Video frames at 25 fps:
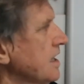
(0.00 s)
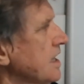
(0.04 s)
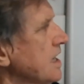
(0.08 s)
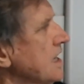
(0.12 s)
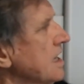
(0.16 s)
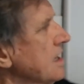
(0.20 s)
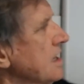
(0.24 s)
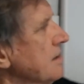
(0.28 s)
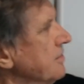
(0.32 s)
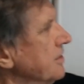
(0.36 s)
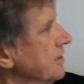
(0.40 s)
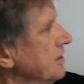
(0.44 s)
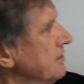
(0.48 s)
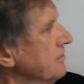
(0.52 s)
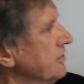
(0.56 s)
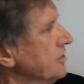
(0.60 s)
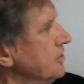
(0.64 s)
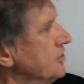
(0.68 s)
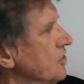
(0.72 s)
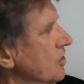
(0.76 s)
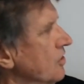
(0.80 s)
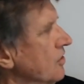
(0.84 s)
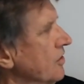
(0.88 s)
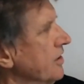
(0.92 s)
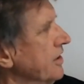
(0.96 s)
but the
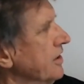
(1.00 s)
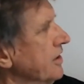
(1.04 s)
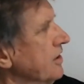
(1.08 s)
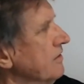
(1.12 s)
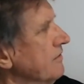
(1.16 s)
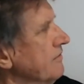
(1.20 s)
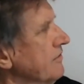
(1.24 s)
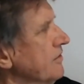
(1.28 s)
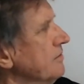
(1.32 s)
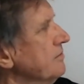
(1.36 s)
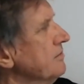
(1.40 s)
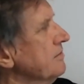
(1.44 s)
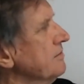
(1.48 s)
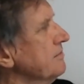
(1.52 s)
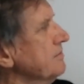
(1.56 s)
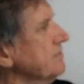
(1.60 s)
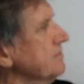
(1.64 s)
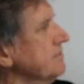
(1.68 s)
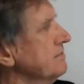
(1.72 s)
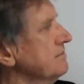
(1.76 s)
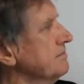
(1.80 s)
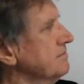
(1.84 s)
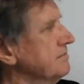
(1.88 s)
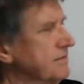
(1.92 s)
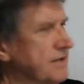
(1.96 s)
majority of them,
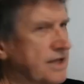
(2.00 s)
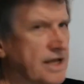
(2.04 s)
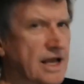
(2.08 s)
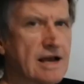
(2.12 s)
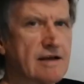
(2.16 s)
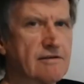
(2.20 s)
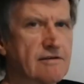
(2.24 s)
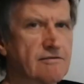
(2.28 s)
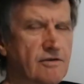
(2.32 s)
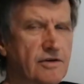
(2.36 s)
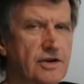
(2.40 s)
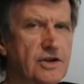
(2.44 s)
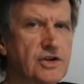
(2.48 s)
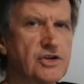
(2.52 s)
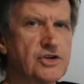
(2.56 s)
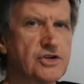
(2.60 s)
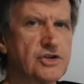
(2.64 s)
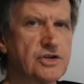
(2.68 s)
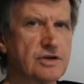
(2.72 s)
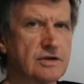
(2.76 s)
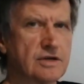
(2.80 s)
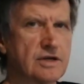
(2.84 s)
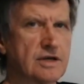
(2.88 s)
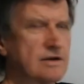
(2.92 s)
the average,